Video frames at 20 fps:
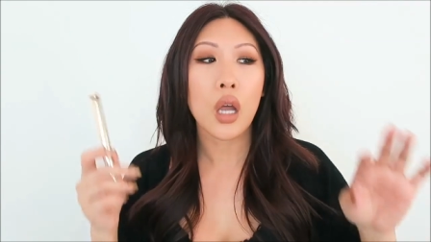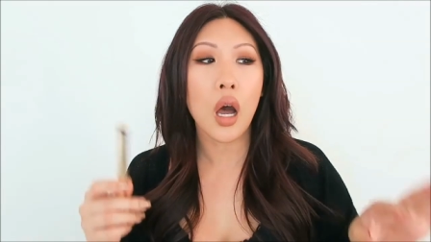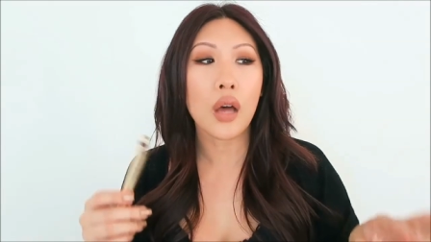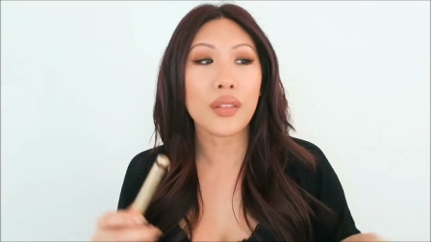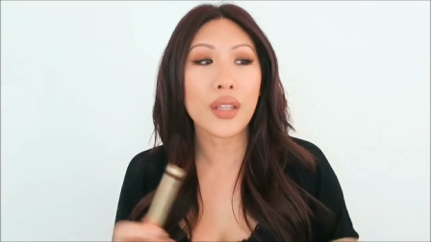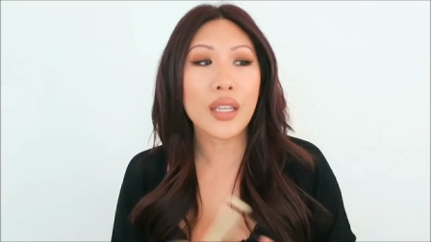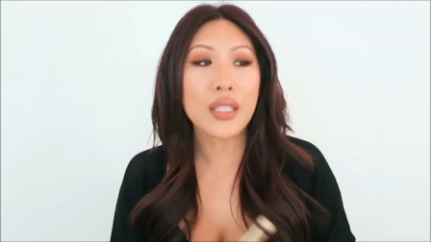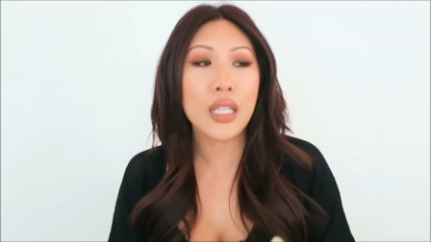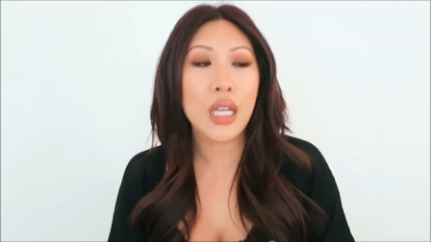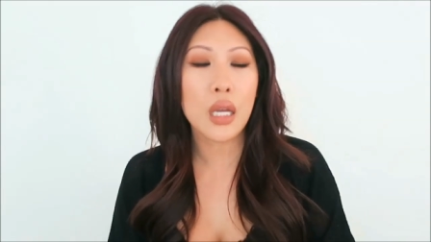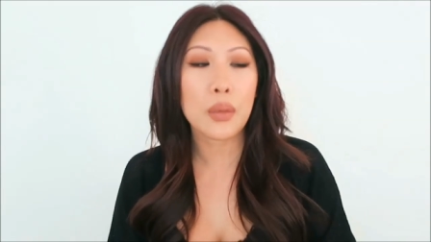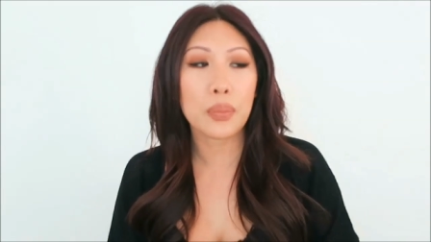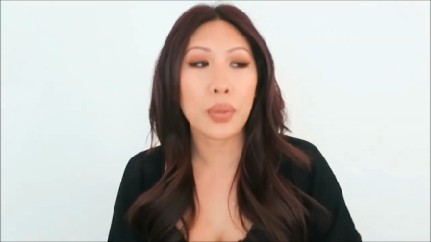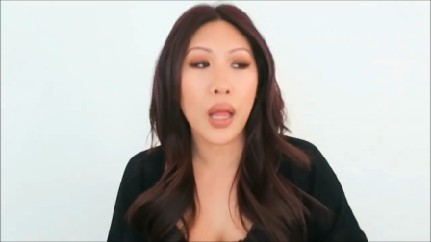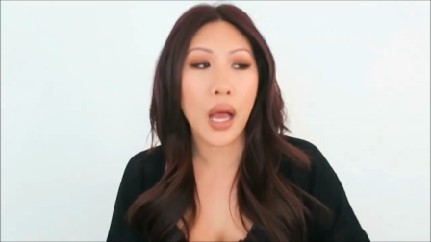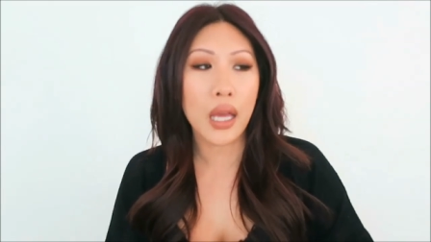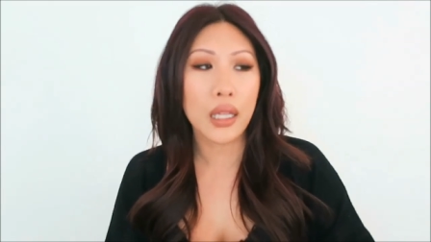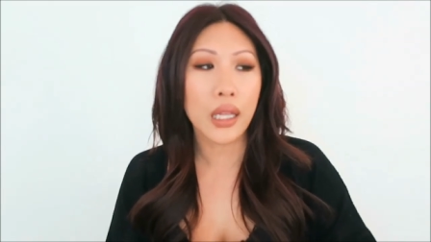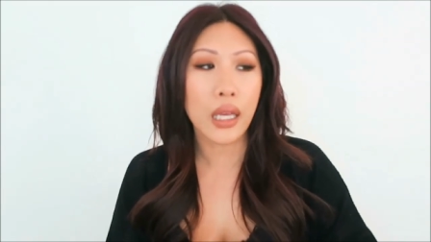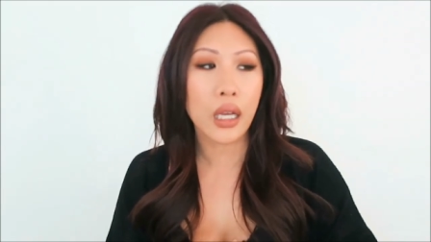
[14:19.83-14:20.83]
unless I
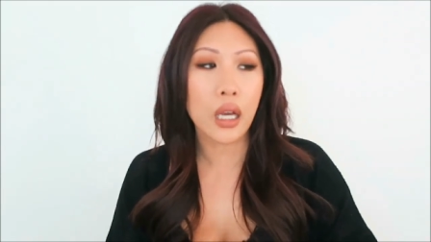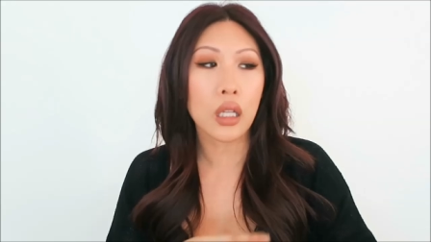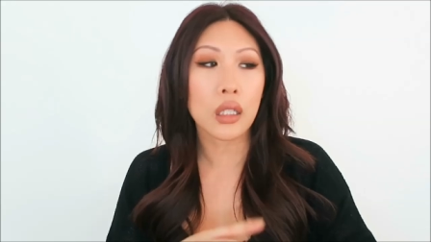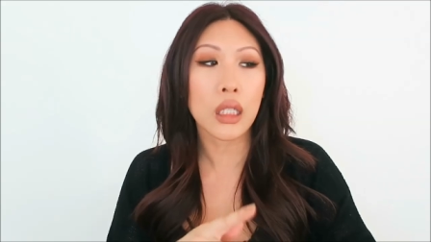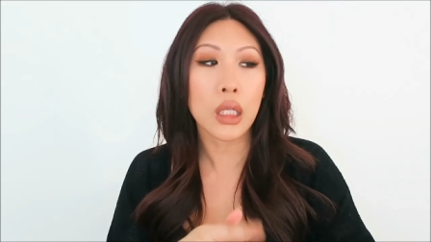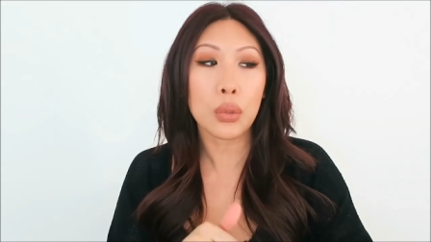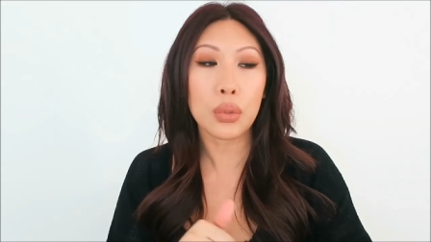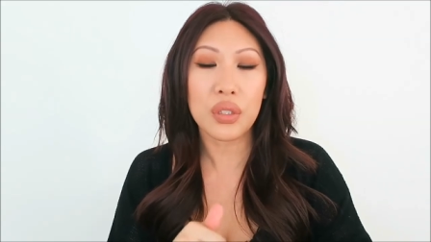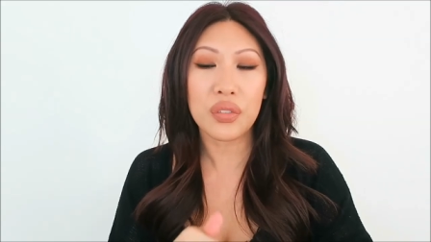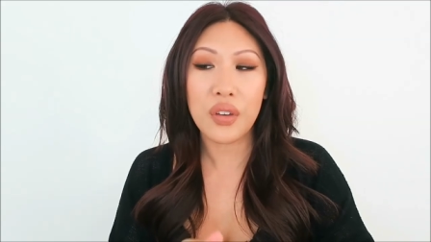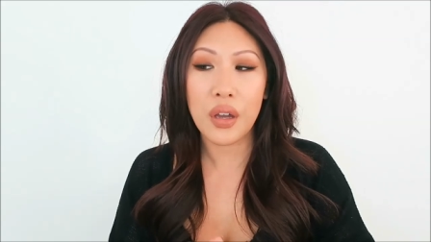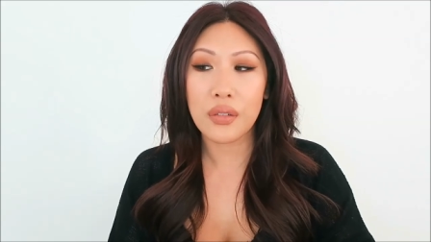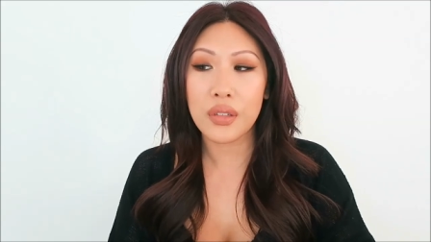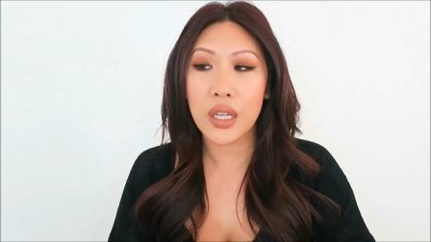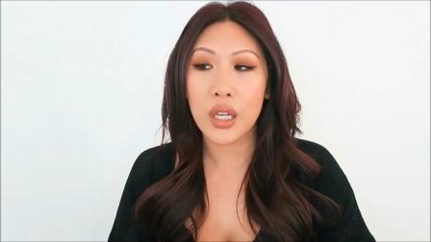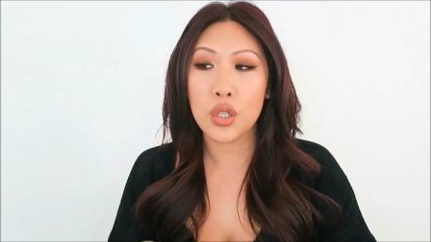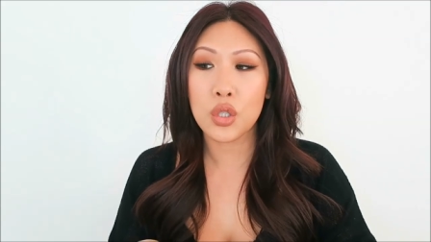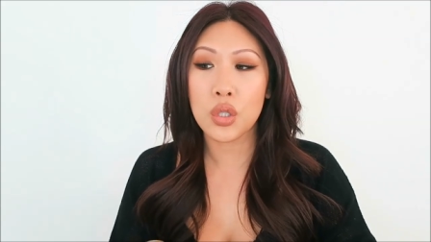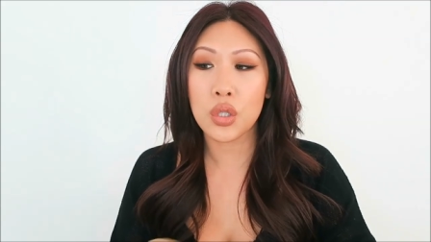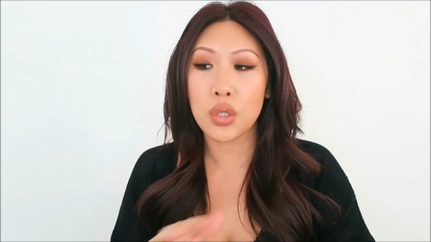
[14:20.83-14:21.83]
apply like a liquid
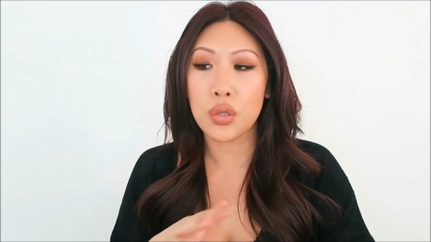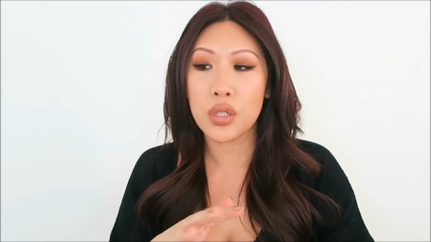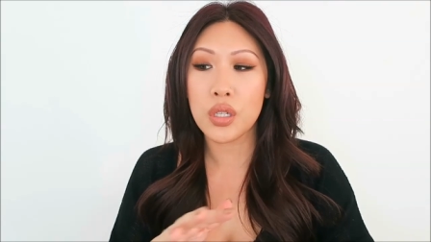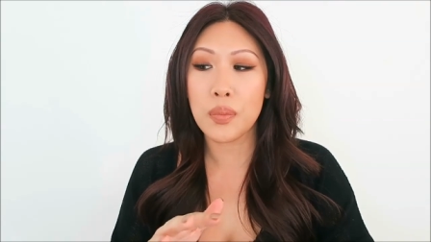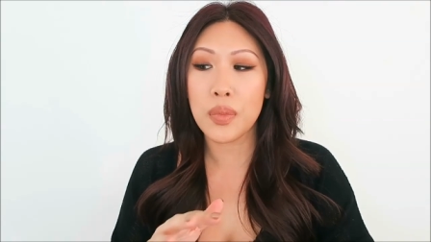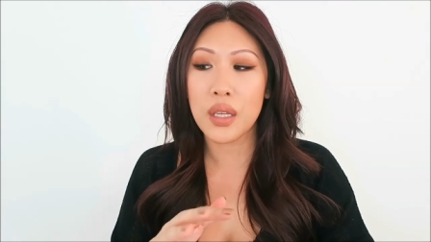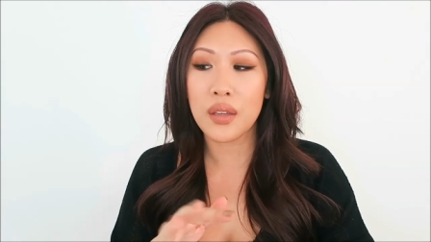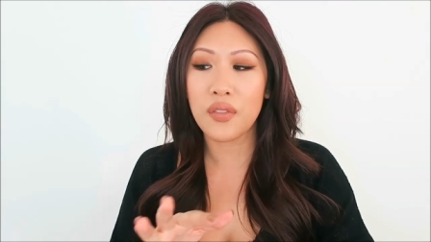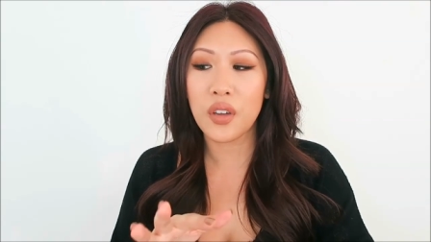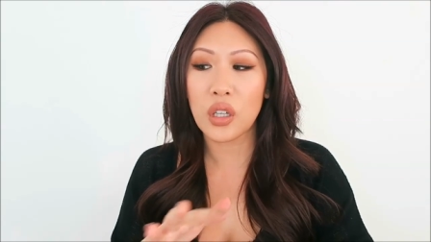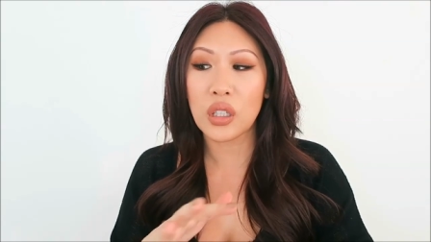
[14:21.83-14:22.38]
foundation or something